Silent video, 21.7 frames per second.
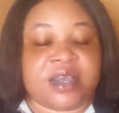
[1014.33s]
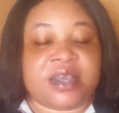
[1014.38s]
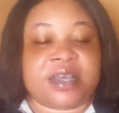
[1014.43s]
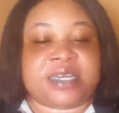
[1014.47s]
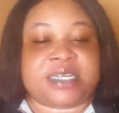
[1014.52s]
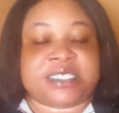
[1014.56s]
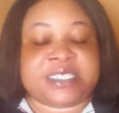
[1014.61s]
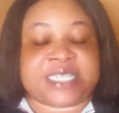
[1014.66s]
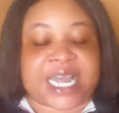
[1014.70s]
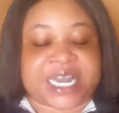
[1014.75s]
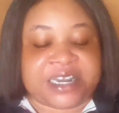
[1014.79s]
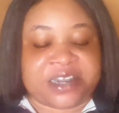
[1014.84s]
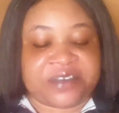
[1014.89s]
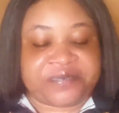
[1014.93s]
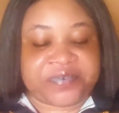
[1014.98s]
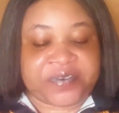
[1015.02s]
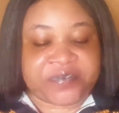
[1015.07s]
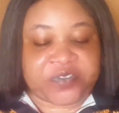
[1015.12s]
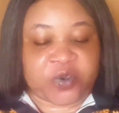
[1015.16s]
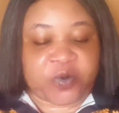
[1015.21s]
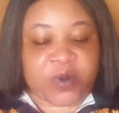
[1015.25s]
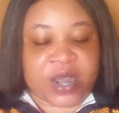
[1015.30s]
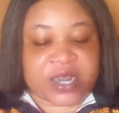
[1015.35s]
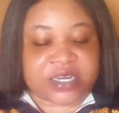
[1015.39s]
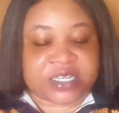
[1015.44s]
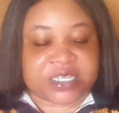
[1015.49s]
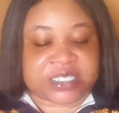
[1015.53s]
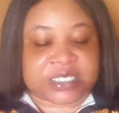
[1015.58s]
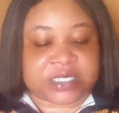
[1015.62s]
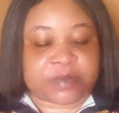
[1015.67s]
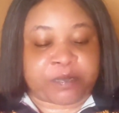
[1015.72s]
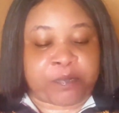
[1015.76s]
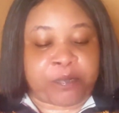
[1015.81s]
Then the fifth one
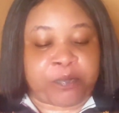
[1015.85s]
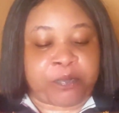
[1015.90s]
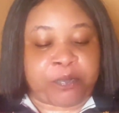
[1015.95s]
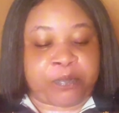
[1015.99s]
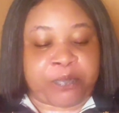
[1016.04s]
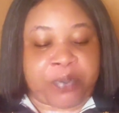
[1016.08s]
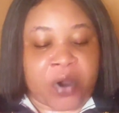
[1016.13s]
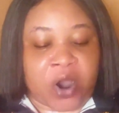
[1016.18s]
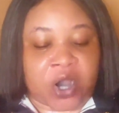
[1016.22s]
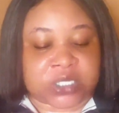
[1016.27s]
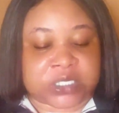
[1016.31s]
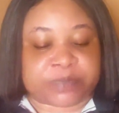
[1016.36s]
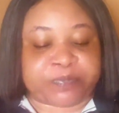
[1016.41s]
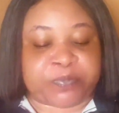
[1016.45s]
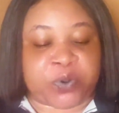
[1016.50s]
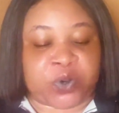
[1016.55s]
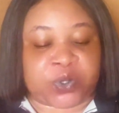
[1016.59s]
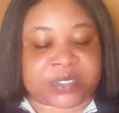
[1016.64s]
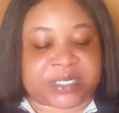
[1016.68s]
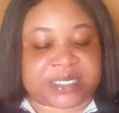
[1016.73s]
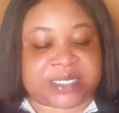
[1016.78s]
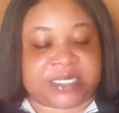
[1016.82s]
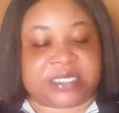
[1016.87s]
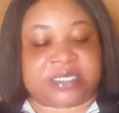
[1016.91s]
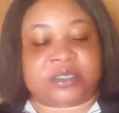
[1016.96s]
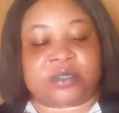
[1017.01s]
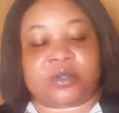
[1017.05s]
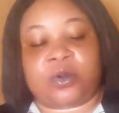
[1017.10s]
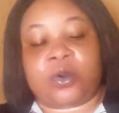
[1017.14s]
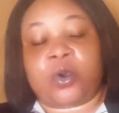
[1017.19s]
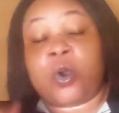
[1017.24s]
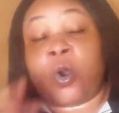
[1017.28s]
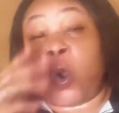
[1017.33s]
is pause posting.
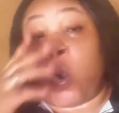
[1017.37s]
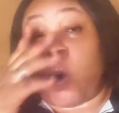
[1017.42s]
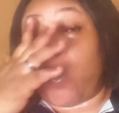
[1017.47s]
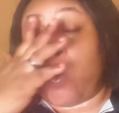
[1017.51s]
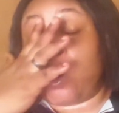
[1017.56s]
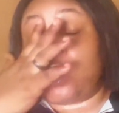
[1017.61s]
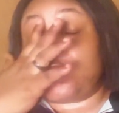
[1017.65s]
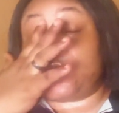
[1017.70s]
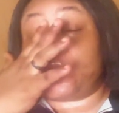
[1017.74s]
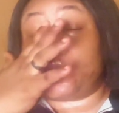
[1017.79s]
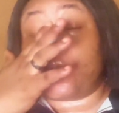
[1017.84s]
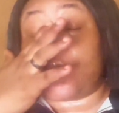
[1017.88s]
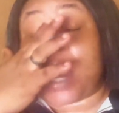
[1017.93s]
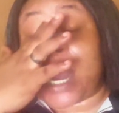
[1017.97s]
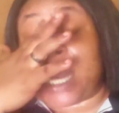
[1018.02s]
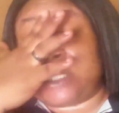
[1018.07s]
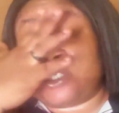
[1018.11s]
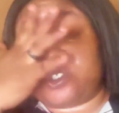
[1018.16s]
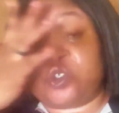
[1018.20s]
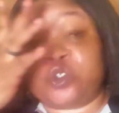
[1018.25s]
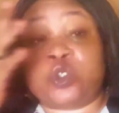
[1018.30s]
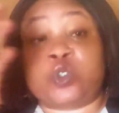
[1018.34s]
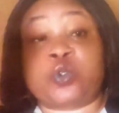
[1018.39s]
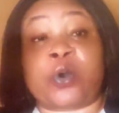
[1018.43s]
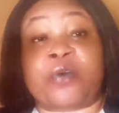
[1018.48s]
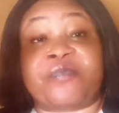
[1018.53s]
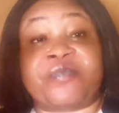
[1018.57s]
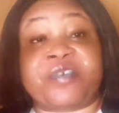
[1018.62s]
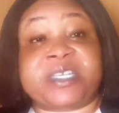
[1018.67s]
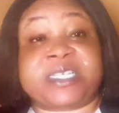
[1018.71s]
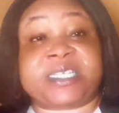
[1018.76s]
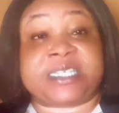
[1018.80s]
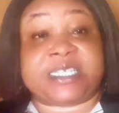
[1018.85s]
What you can do to
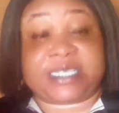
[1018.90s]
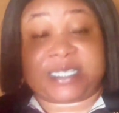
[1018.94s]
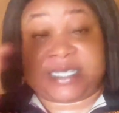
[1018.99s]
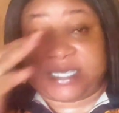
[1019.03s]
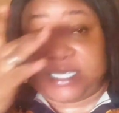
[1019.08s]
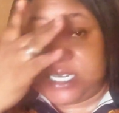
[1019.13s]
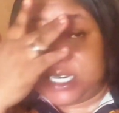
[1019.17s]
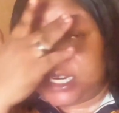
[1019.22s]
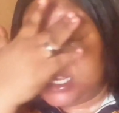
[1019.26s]
fix this thing,